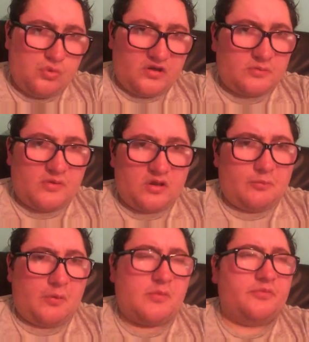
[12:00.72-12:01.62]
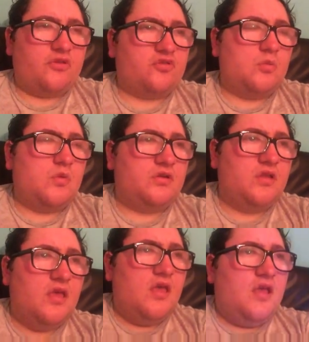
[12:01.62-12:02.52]
talking about your problems to someone,
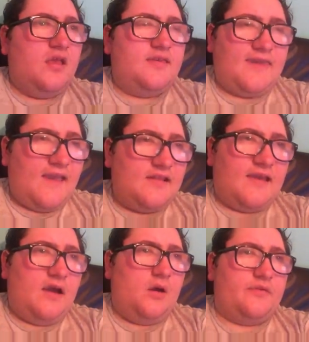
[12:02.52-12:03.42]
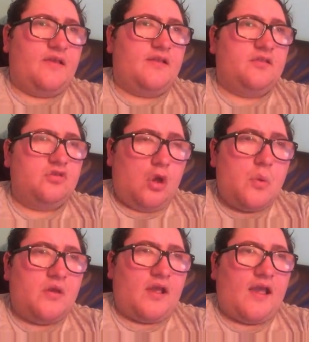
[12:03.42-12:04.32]
getting it out there,
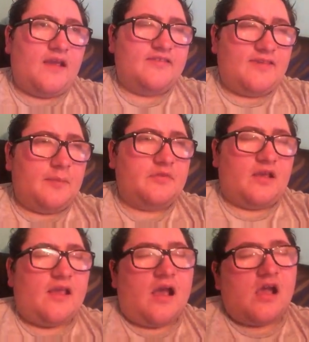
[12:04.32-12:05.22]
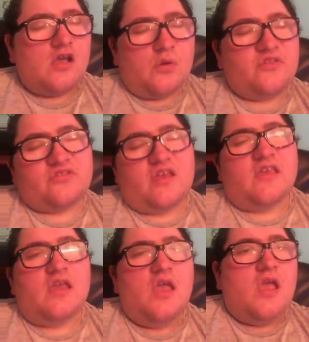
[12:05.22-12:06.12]
knowing, accept it. I always
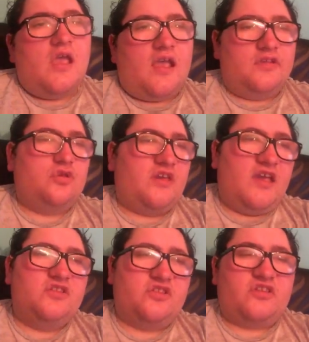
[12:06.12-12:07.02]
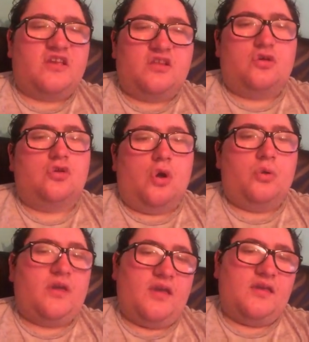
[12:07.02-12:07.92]
say it's okay to say that you're not
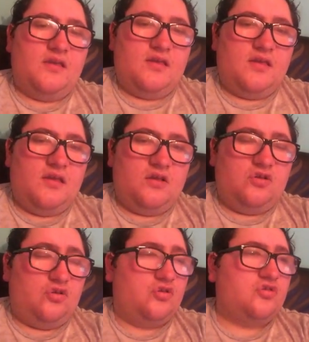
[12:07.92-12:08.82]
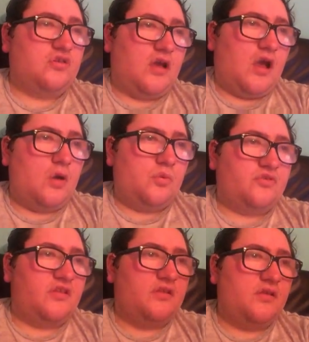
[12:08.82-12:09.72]
okay, because I
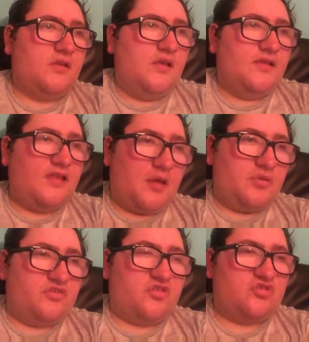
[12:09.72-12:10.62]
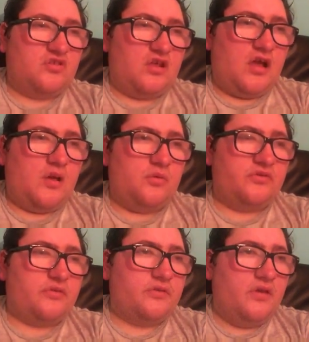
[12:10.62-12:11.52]
was in that position. I
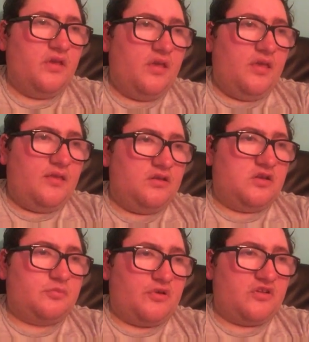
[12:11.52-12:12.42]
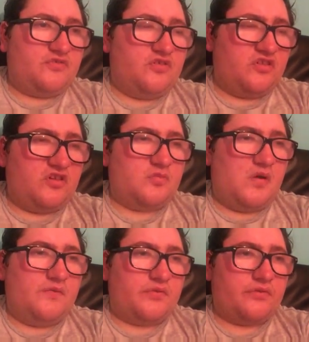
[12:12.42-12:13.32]
was depressed for 6
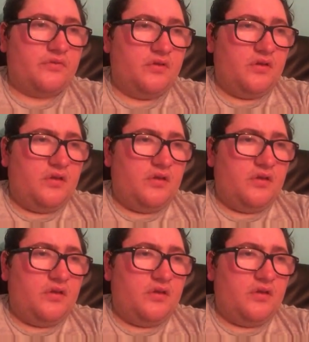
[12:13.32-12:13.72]
months.